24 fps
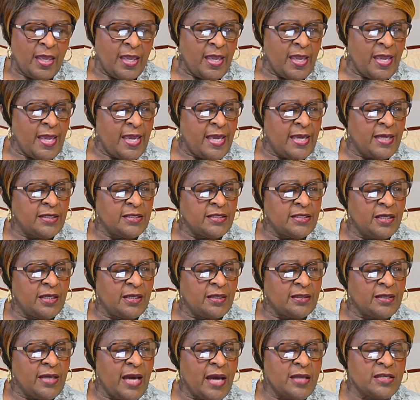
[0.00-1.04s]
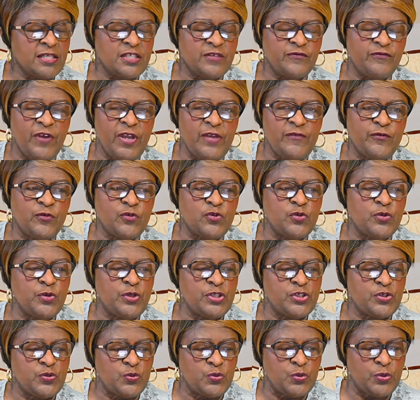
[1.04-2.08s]
And God is faithful to
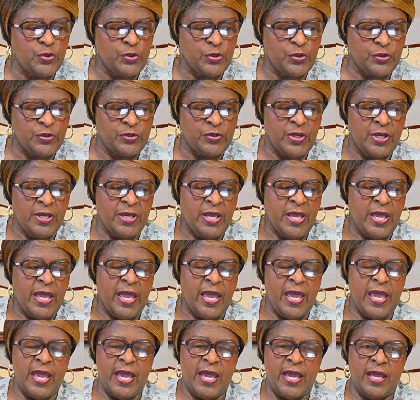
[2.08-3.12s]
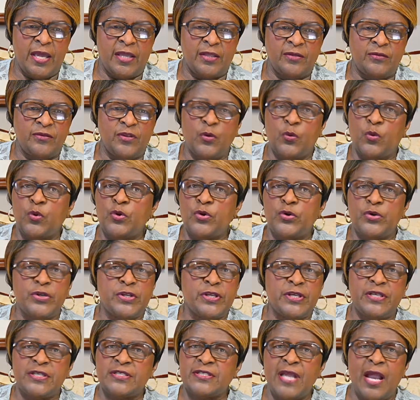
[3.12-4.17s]
His Word, and the
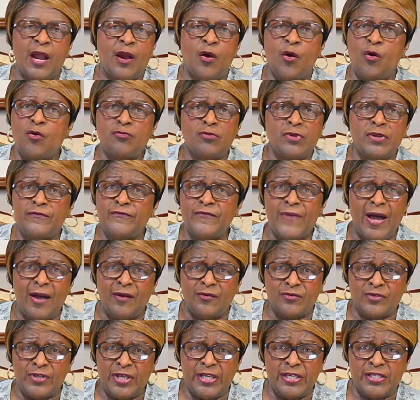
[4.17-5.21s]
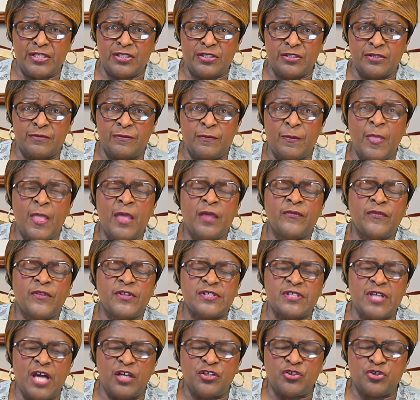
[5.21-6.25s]
Word is our only foundation
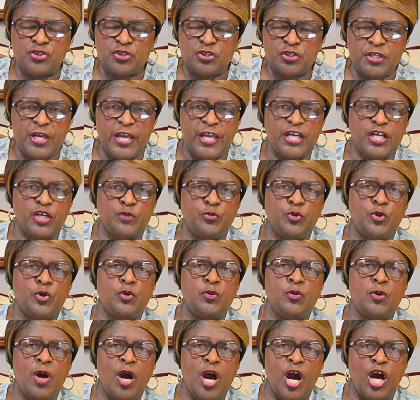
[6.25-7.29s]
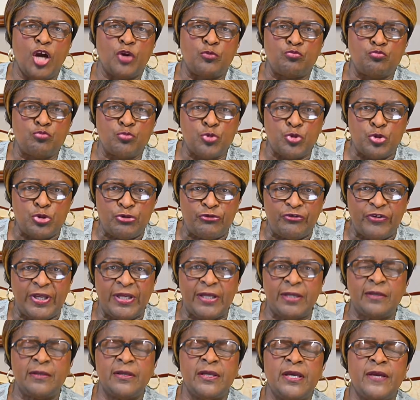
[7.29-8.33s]
that's unshakable,
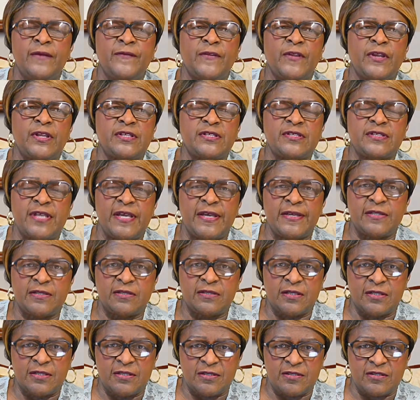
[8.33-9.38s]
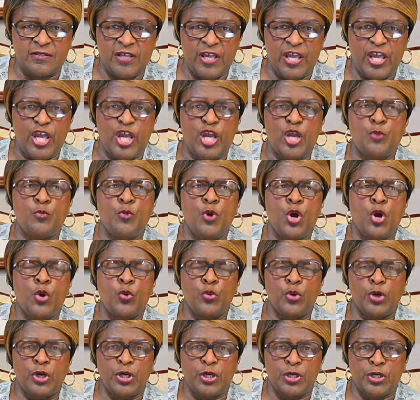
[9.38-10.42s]
unmoving, that it stays the same
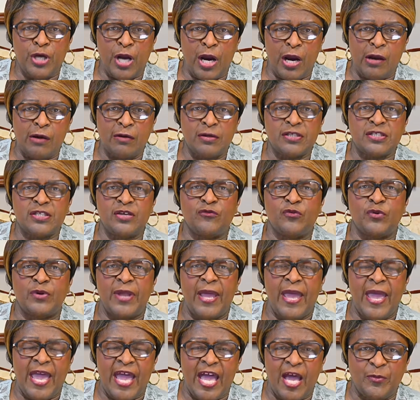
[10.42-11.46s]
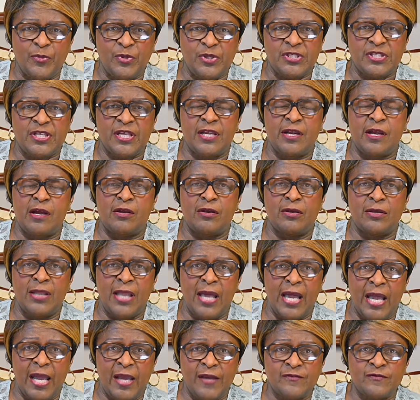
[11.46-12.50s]
regardless of what happens in our
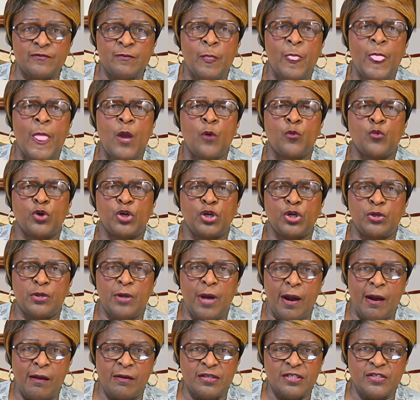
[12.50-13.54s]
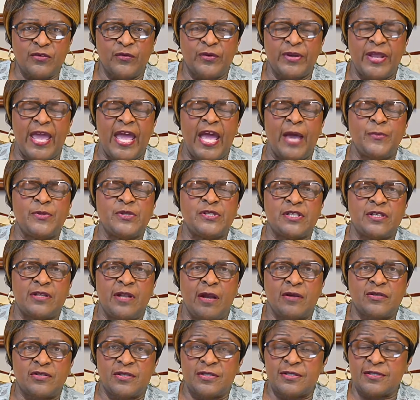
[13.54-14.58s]
lives, regardless of what happens in
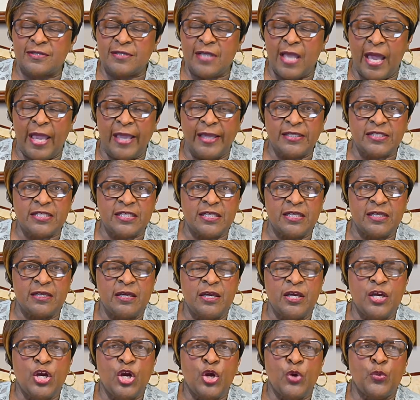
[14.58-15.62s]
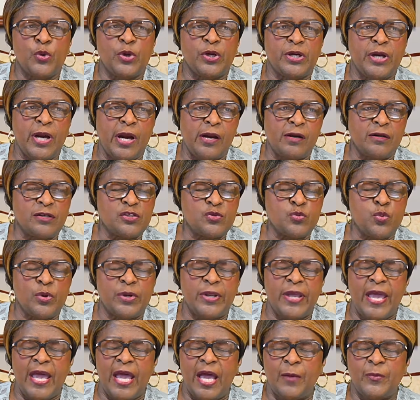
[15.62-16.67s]
our society, regardless of what
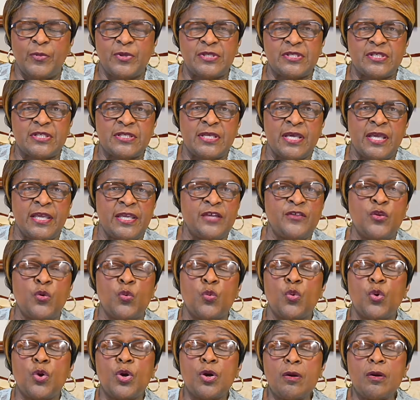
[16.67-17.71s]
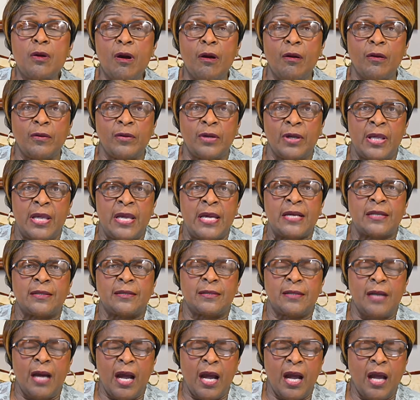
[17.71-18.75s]
happens in the world.
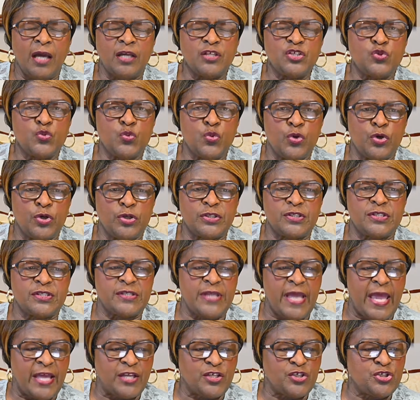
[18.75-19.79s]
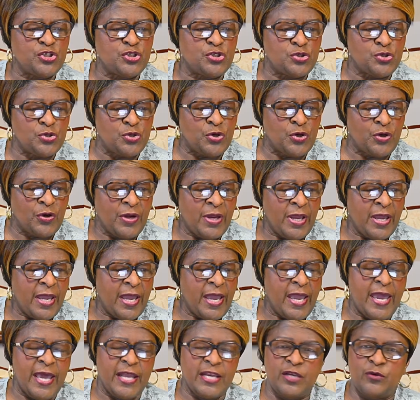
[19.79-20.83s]
God's Word stands sure,
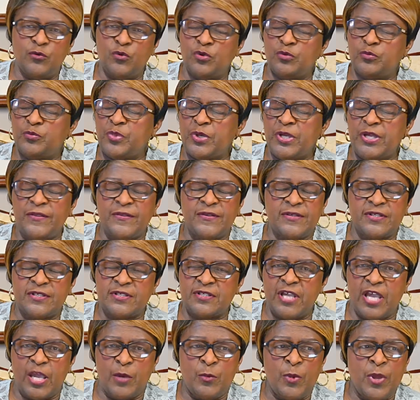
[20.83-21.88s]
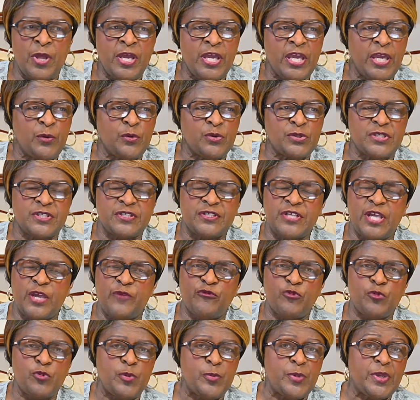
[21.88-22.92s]
and it will be the same. It was the same
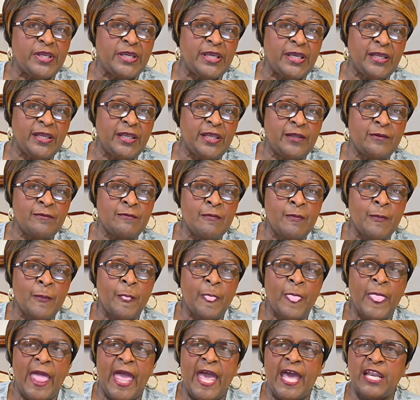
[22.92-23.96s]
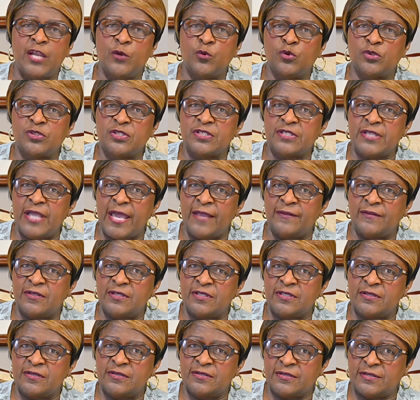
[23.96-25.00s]
from the beginning, and it will stay
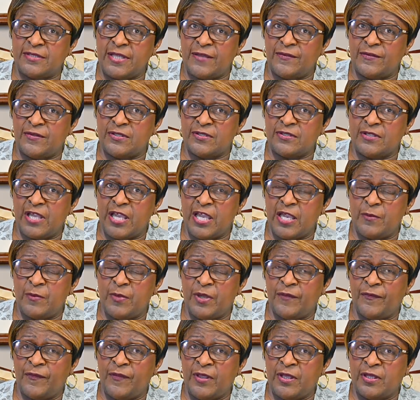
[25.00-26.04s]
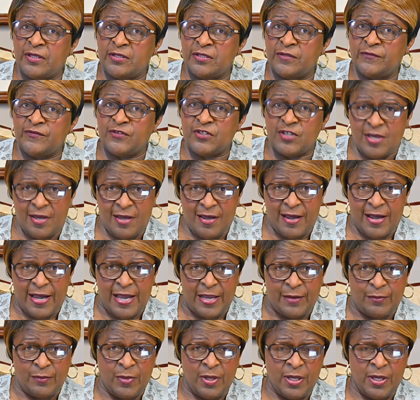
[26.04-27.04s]
the same at the end of time.